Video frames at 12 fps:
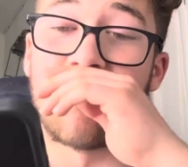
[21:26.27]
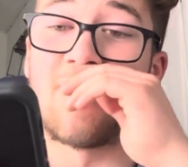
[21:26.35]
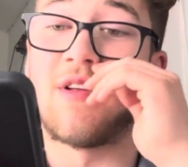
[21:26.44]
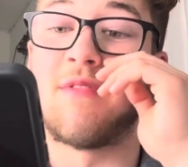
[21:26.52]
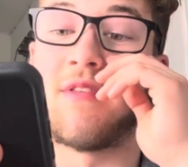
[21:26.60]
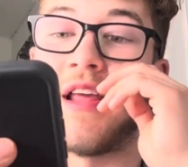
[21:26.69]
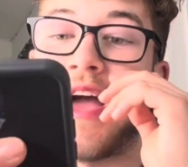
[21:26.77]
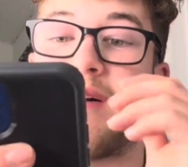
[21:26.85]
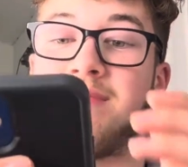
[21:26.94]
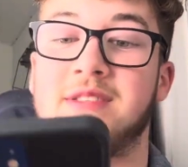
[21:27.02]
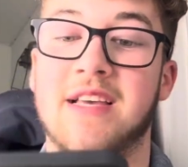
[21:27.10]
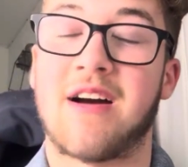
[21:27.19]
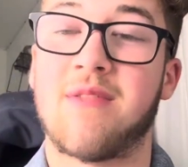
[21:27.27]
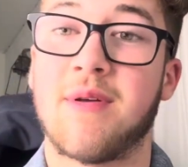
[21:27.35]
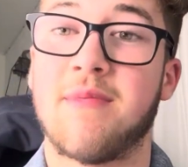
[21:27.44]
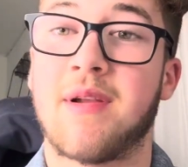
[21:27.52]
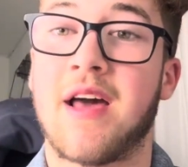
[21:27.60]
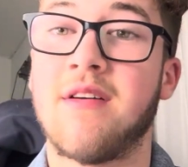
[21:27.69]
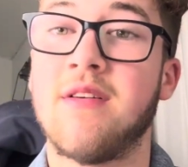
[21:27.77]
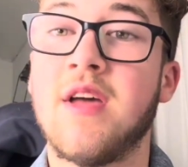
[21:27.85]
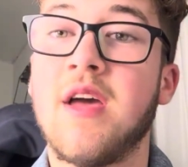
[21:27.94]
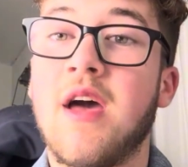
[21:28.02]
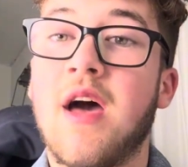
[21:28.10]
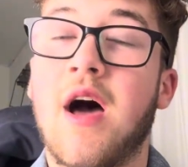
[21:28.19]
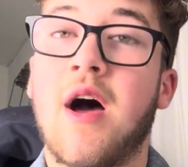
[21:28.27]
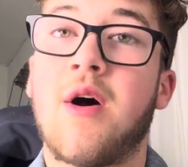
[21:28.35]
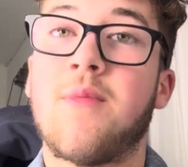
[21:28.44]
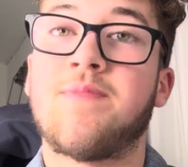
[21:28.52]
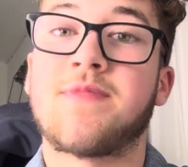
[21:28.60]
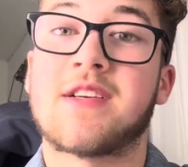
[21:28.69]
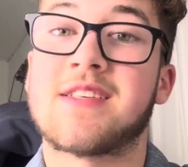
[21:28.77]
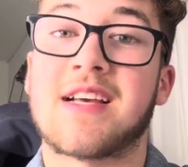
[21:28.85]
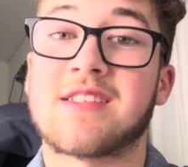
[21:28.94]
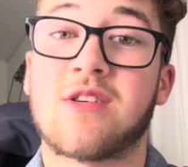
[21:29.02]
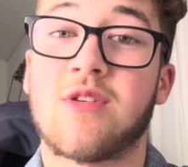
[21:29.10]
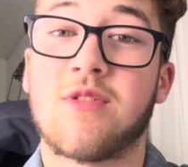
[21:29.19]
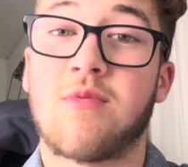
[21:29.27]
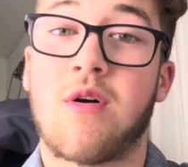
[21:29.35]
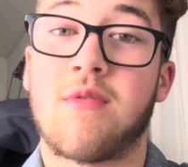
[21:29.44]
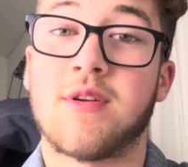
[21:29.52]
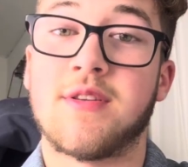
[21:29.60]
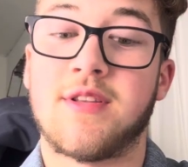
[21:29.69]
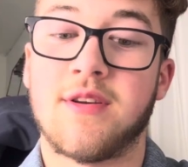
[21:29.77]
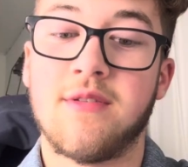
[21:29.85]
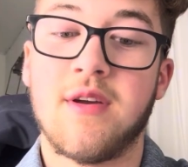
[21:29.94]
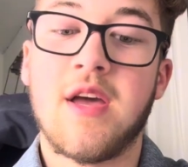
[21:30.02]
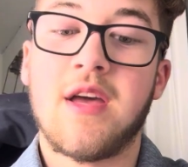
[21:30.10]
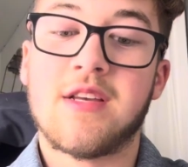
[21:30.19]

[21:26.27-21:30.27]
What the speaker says: I'm really happy to help people out, because that's kind of what I want to do.